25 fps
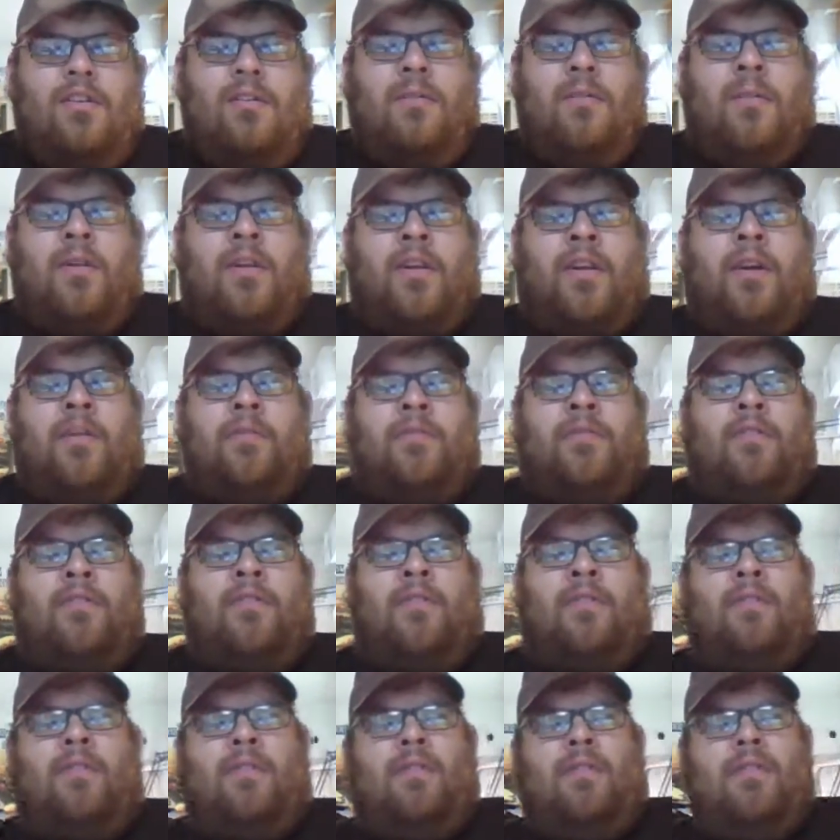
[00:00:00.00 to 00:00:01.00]
when it comes
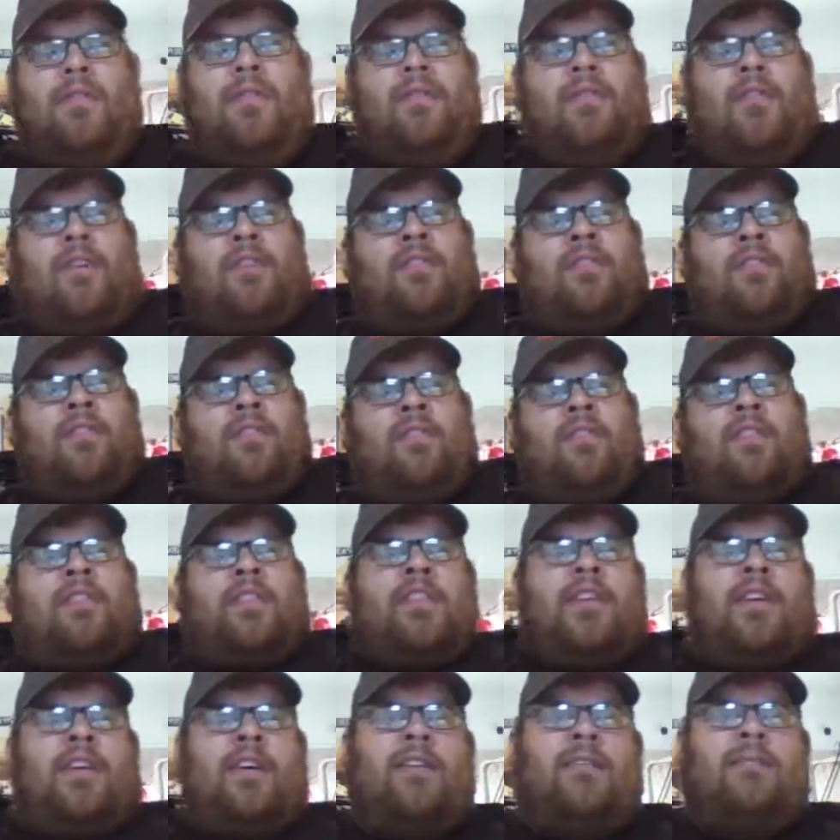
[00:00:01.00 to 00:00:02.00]
to devices like
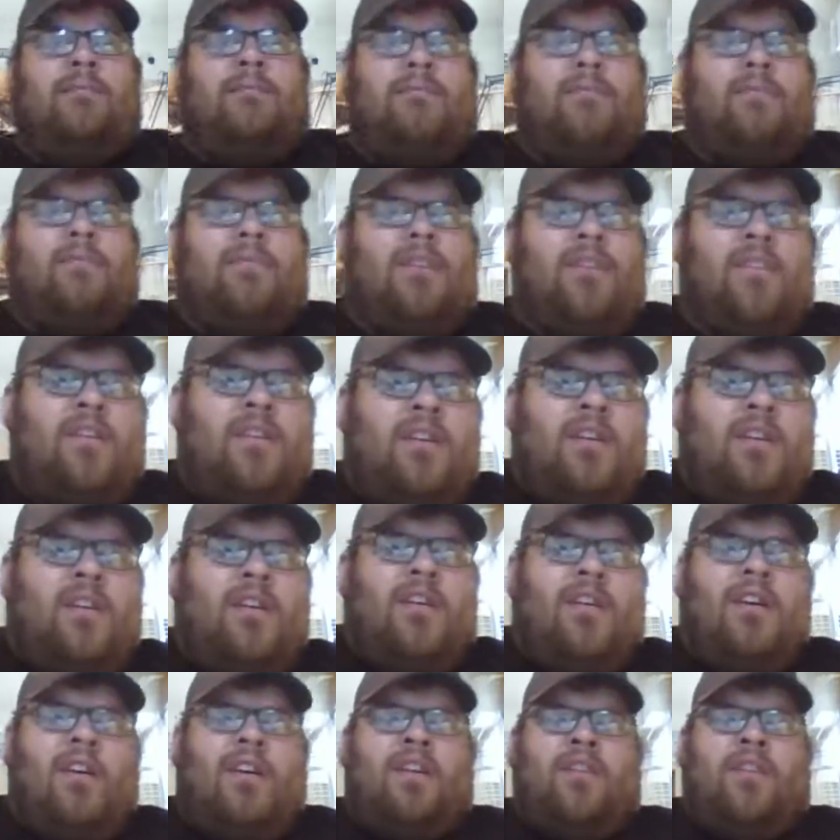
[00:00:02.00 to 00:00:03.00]
that.
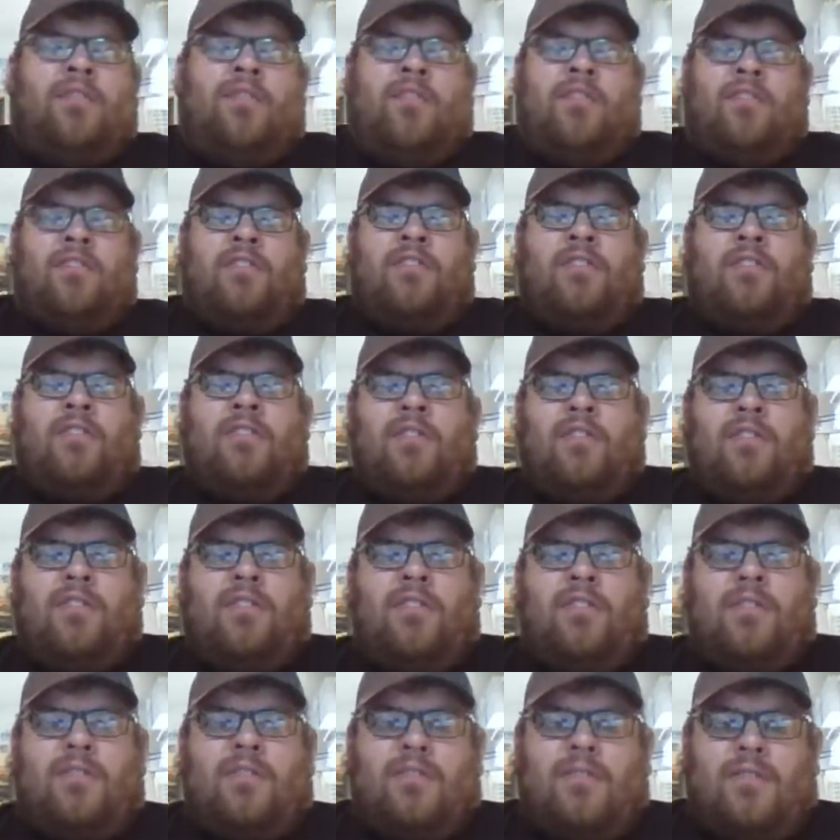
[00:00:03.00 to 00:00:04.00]
And
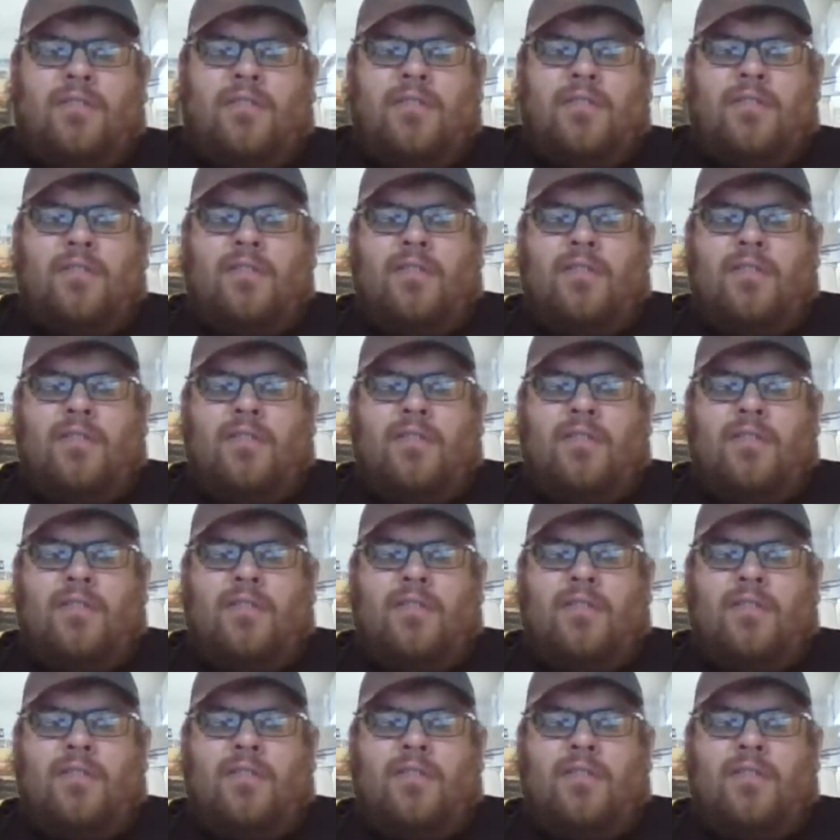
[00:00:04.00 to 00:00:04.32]
eventually,